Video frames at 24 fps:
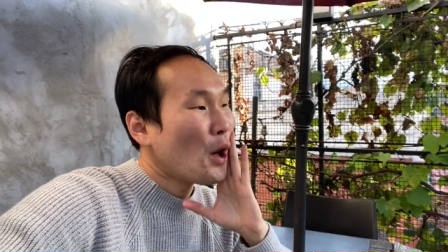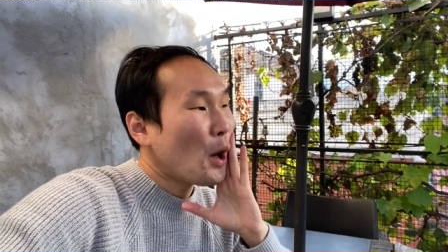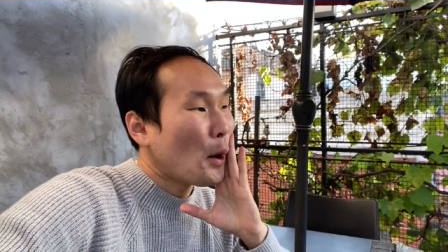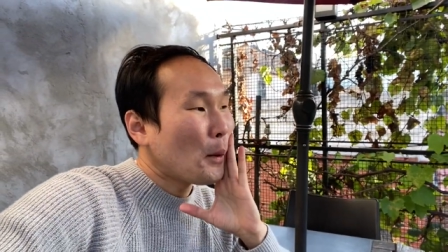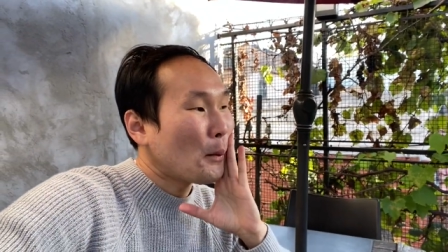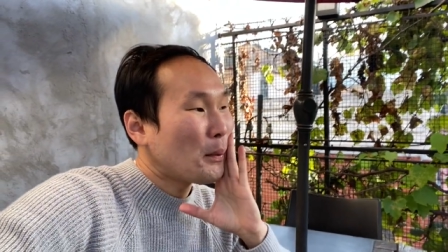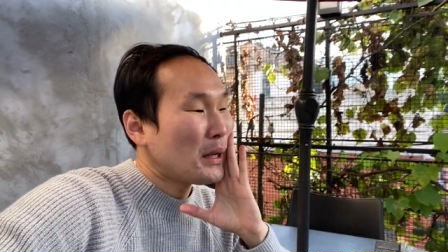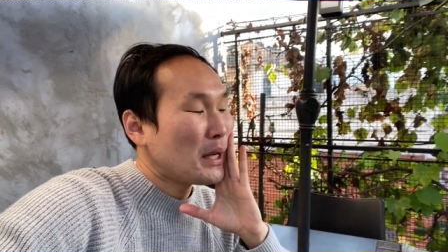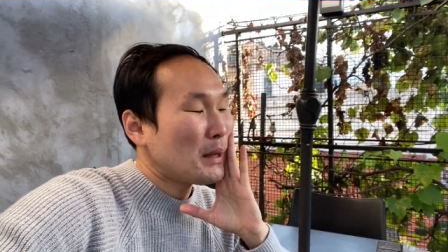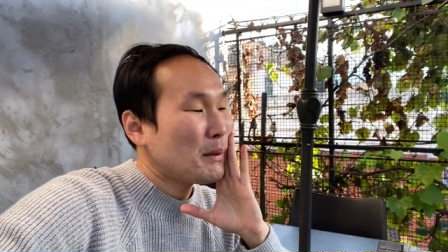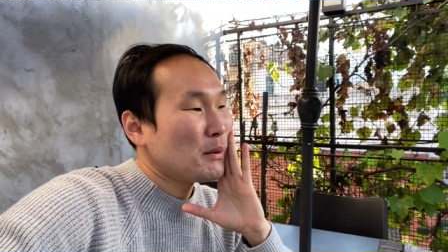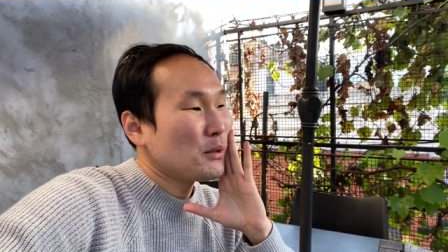
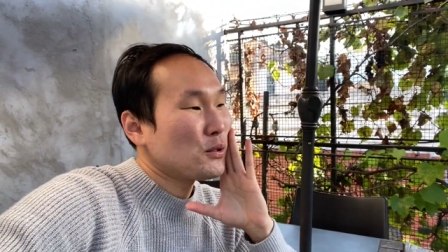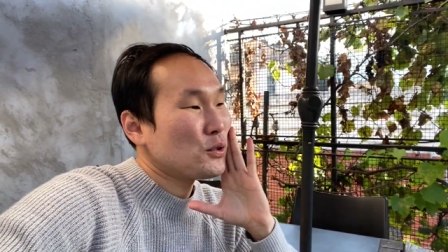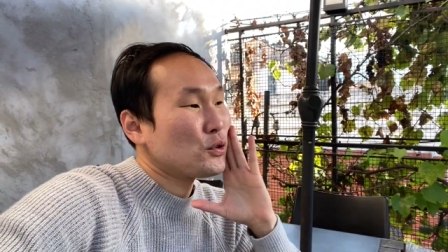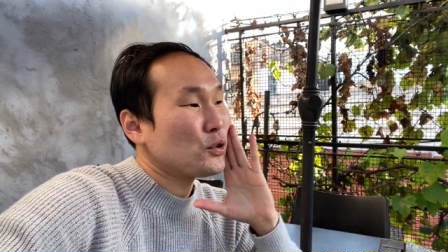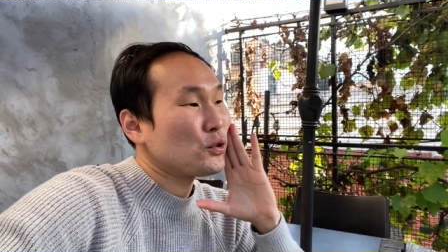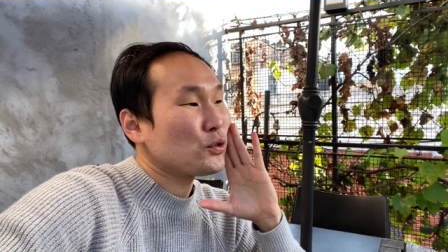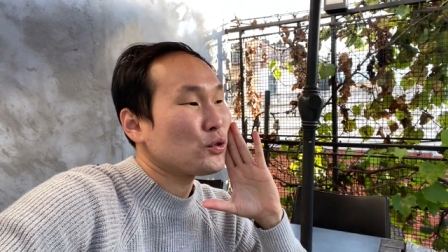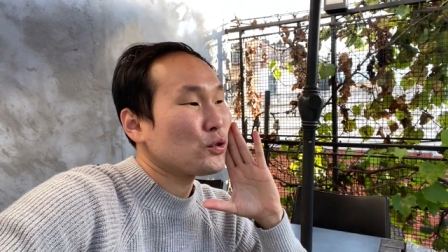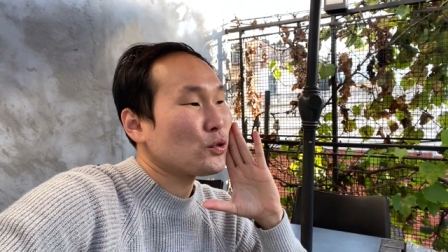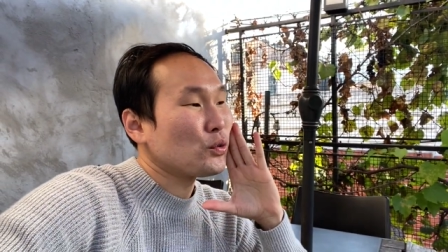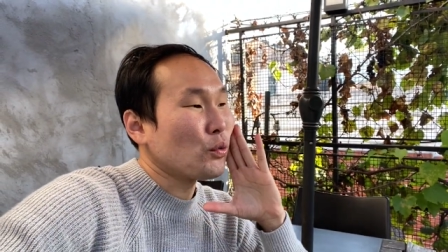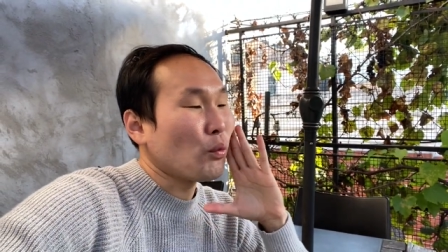be able
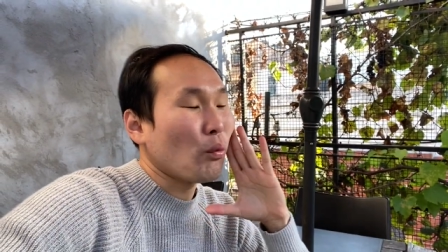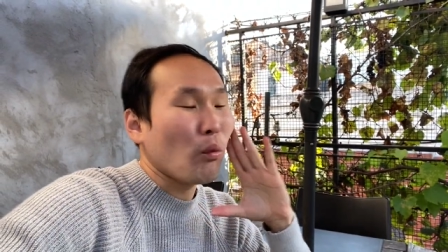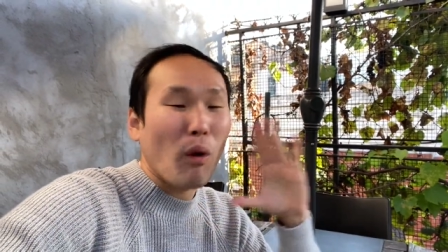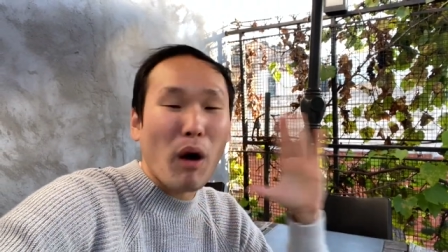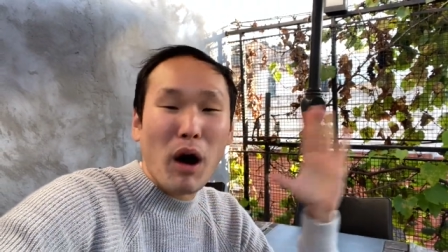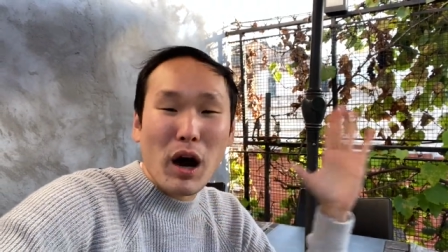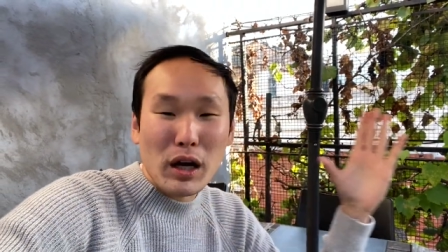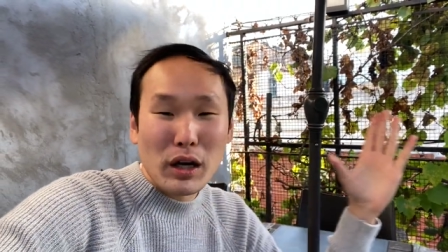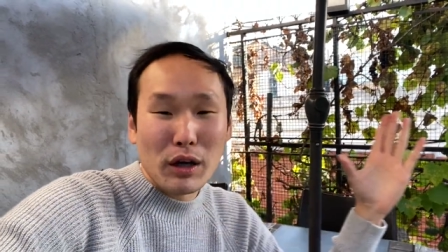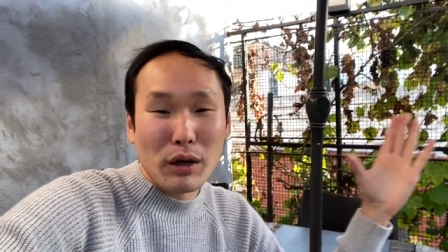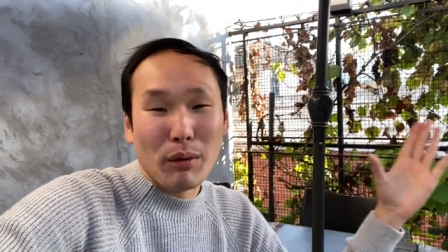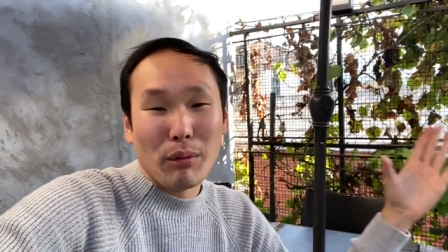to, to
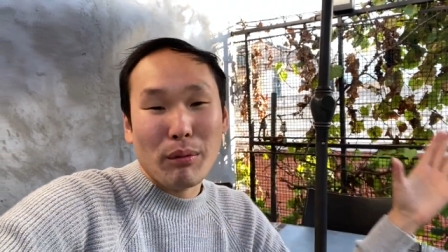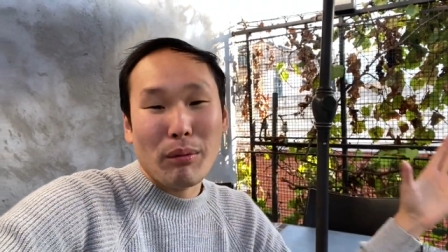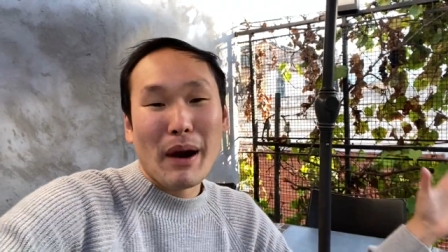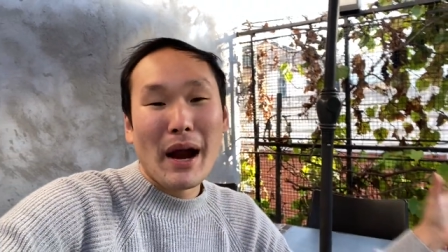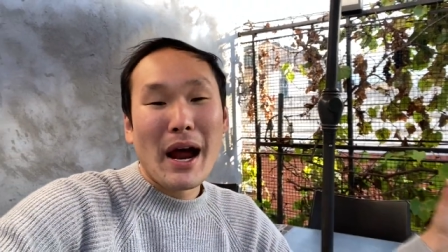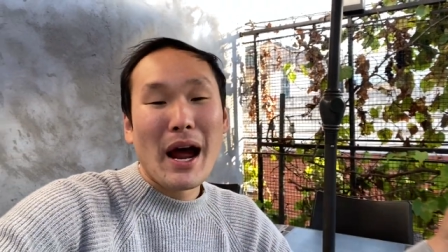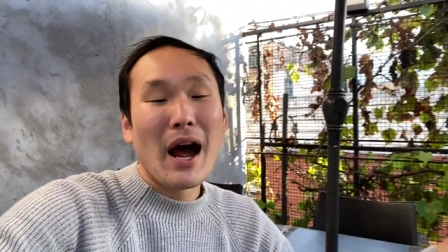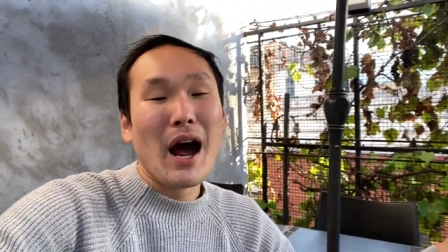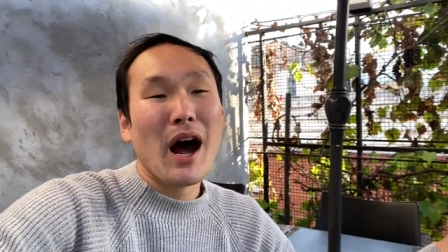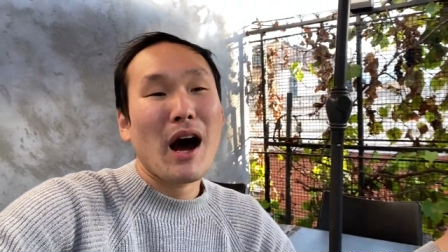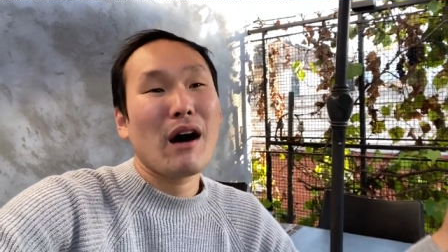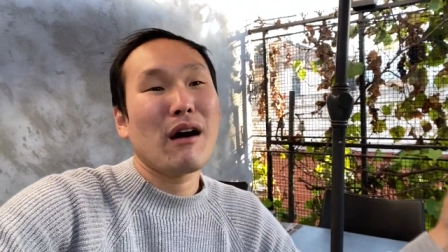walk
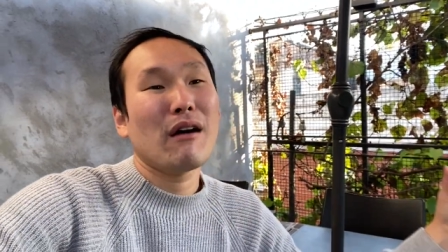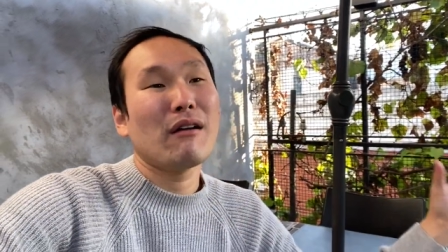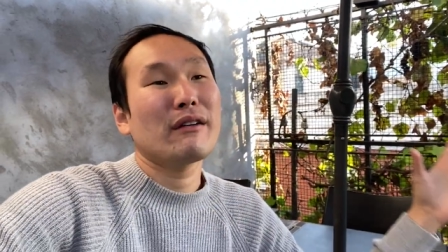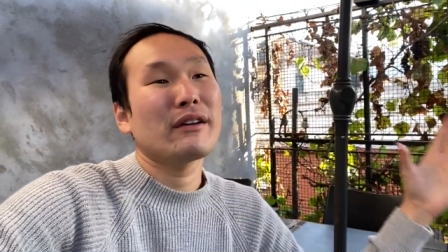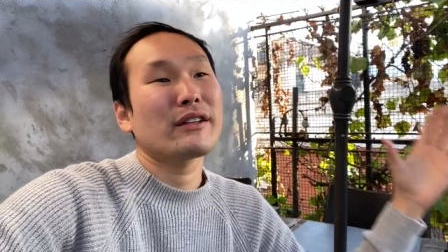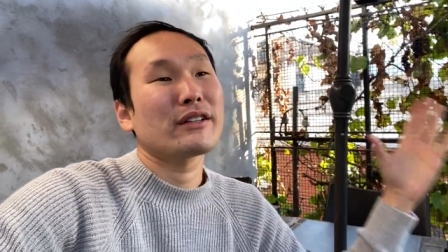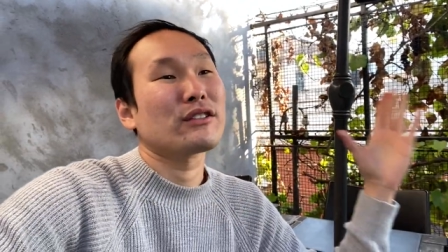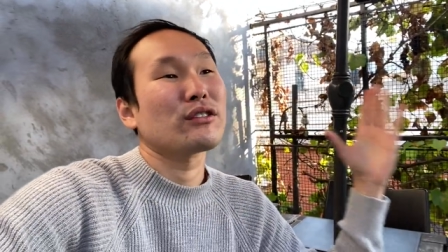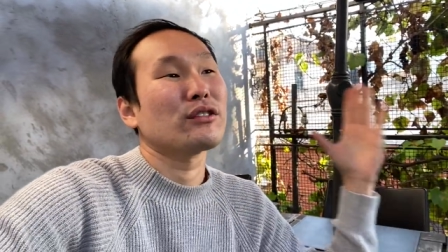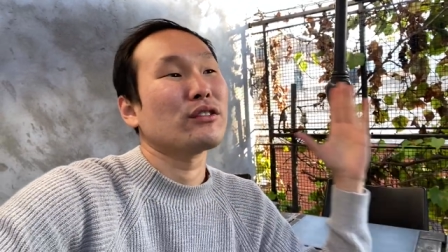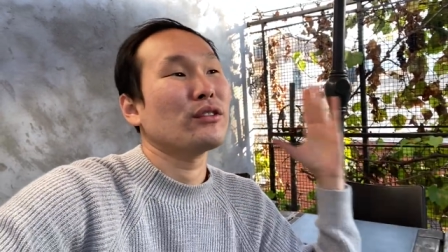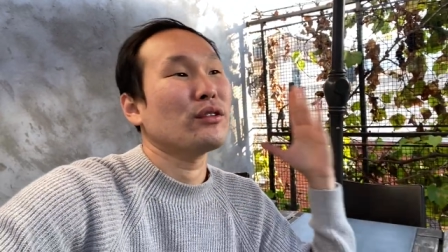around
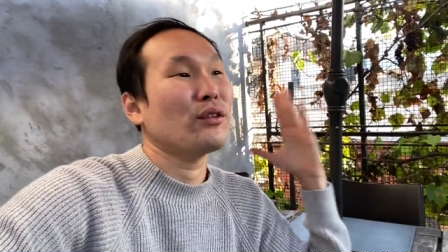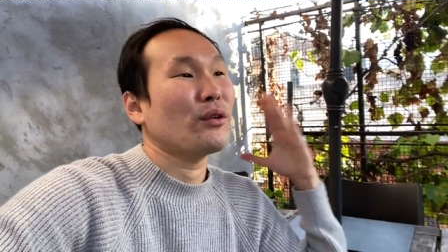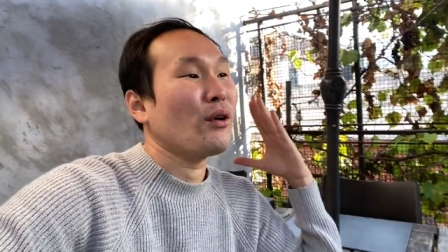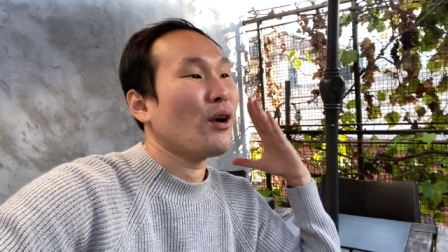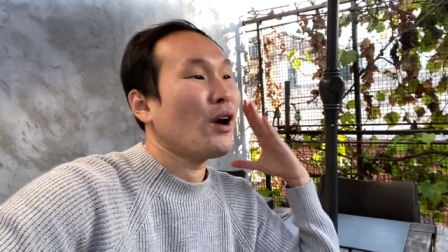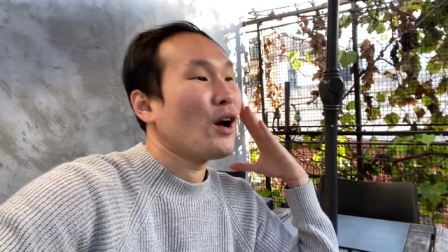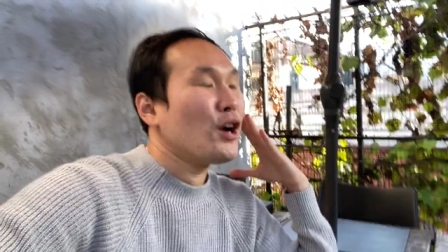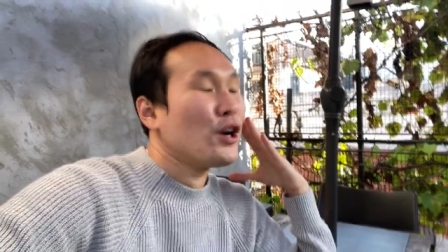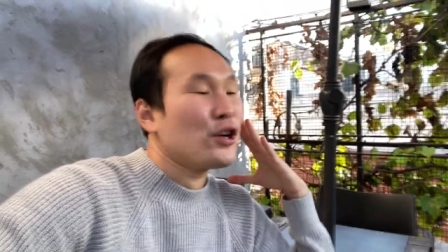to